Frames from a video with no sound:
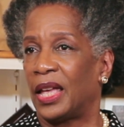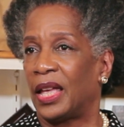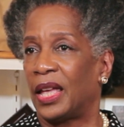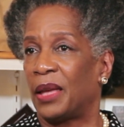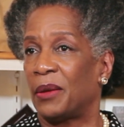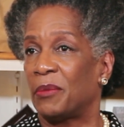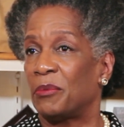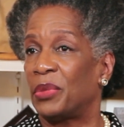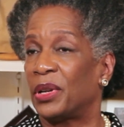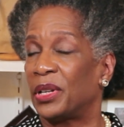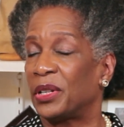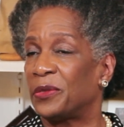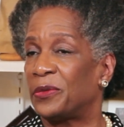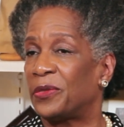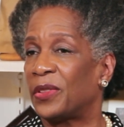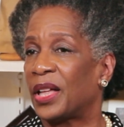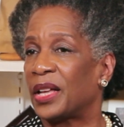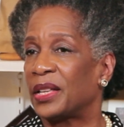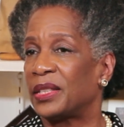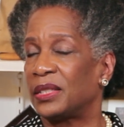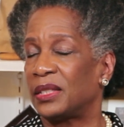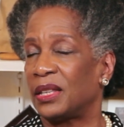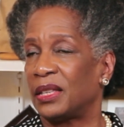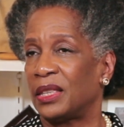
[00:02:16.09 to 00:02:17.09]
And
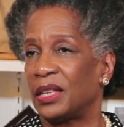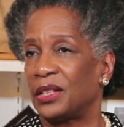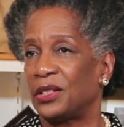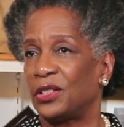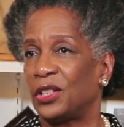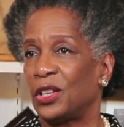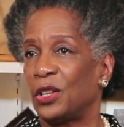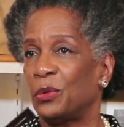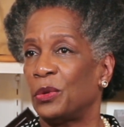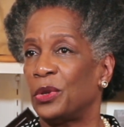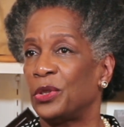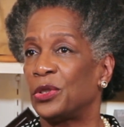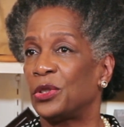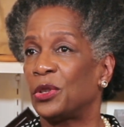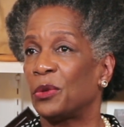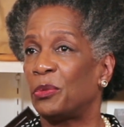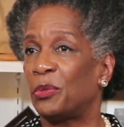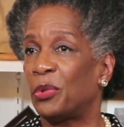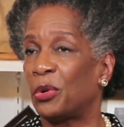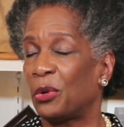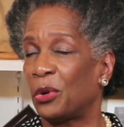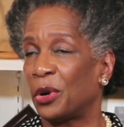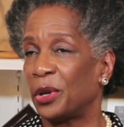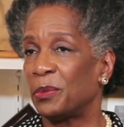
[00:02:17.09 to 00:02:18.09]
Butterfly said that she would
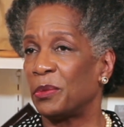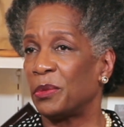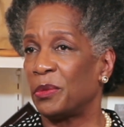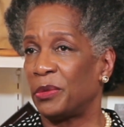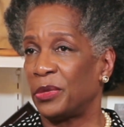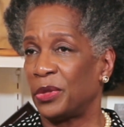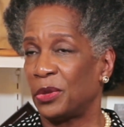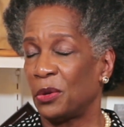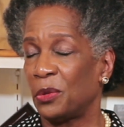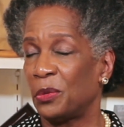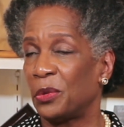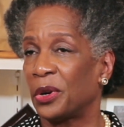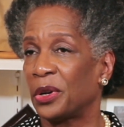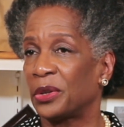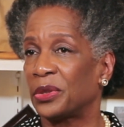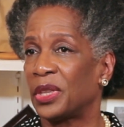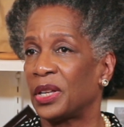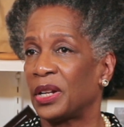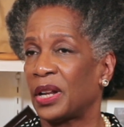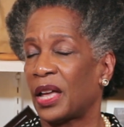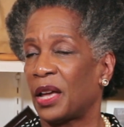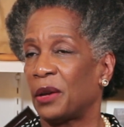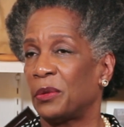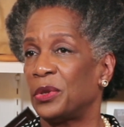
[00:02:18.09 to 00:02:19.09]
support the work
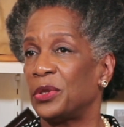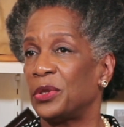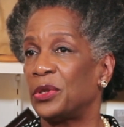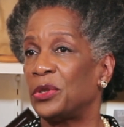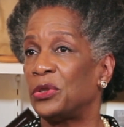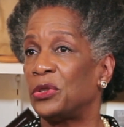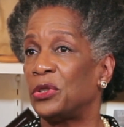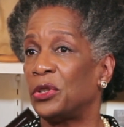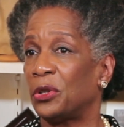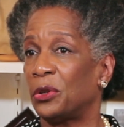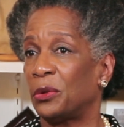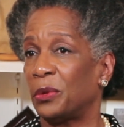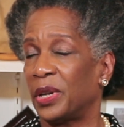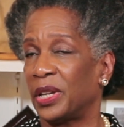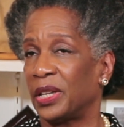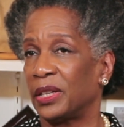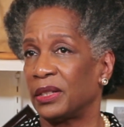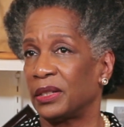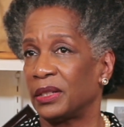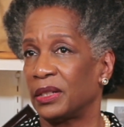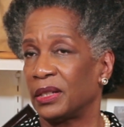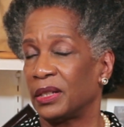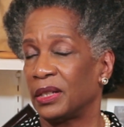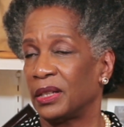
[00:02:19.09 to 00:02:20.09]
that I was doing
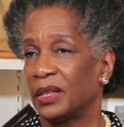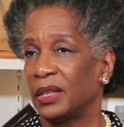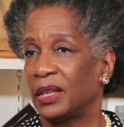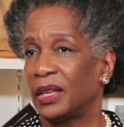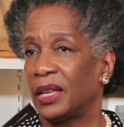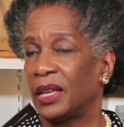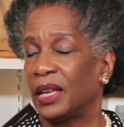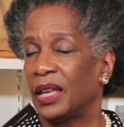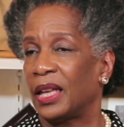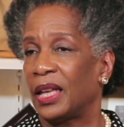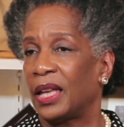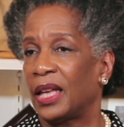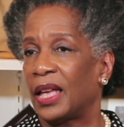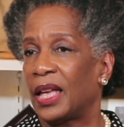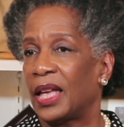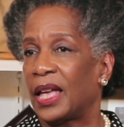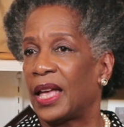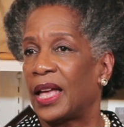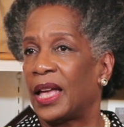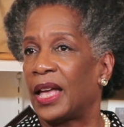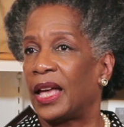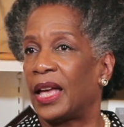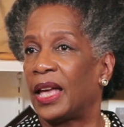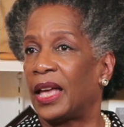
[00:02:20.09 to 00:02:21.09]

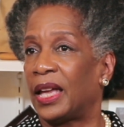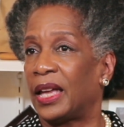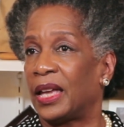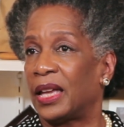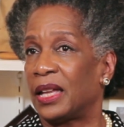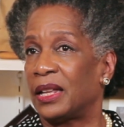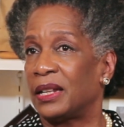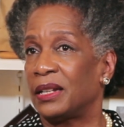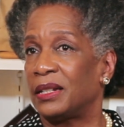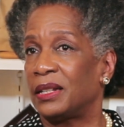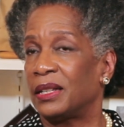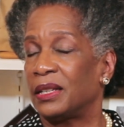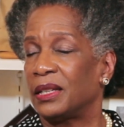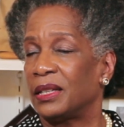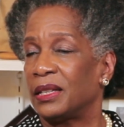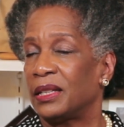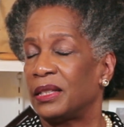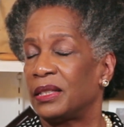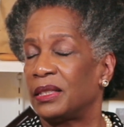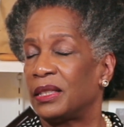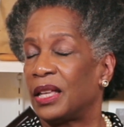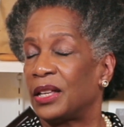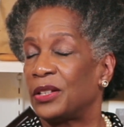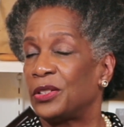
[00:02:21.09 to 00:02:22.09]
and
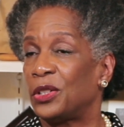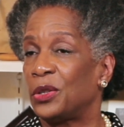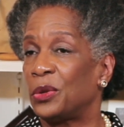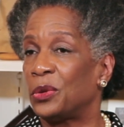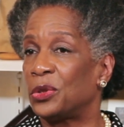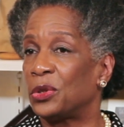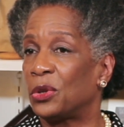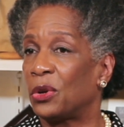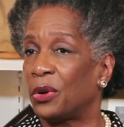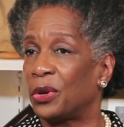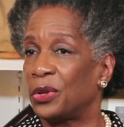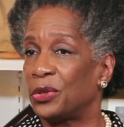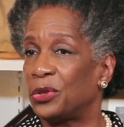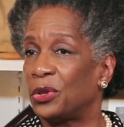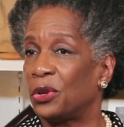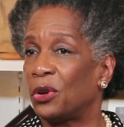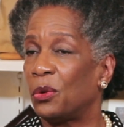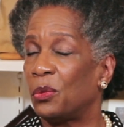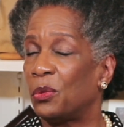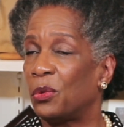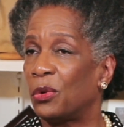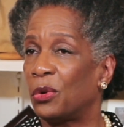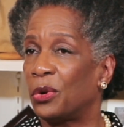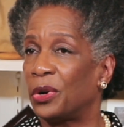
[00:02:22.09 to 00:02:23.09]
that she was going to
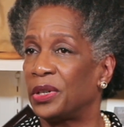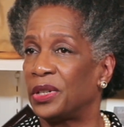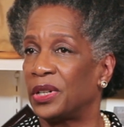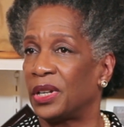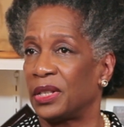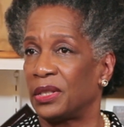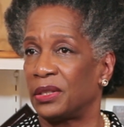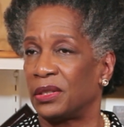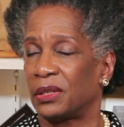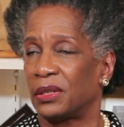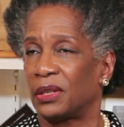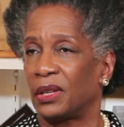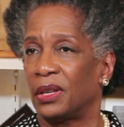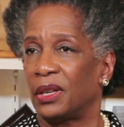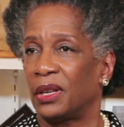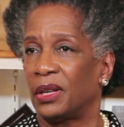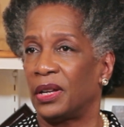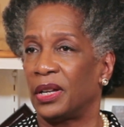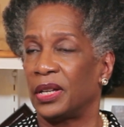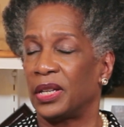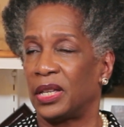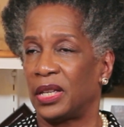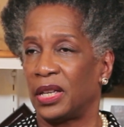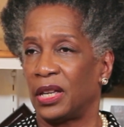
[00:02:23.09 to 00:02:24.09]
award us
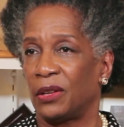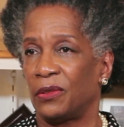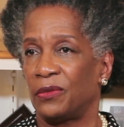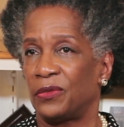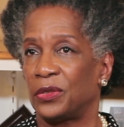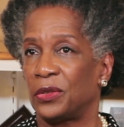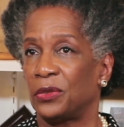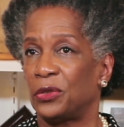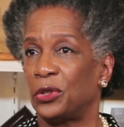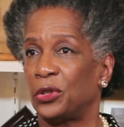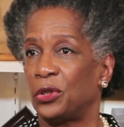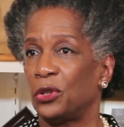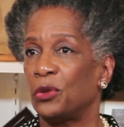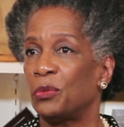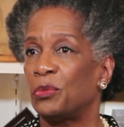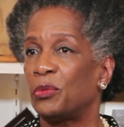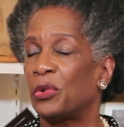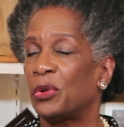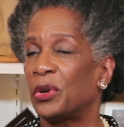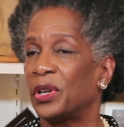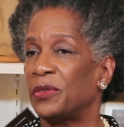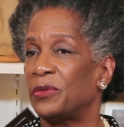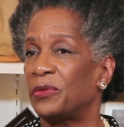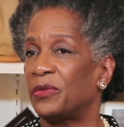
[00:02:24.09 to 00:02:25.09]
a gift of
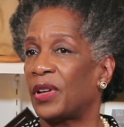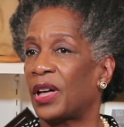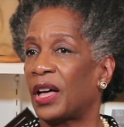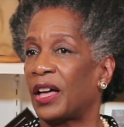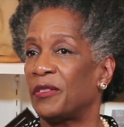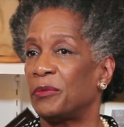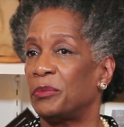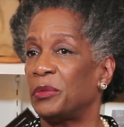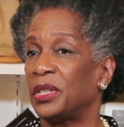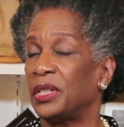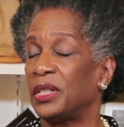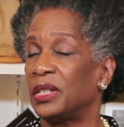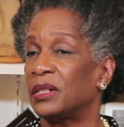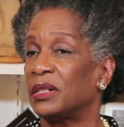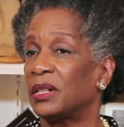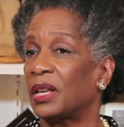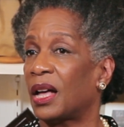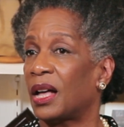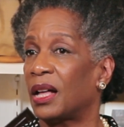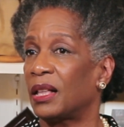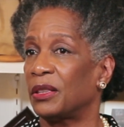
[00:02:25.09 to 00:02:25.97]
$2.5 million.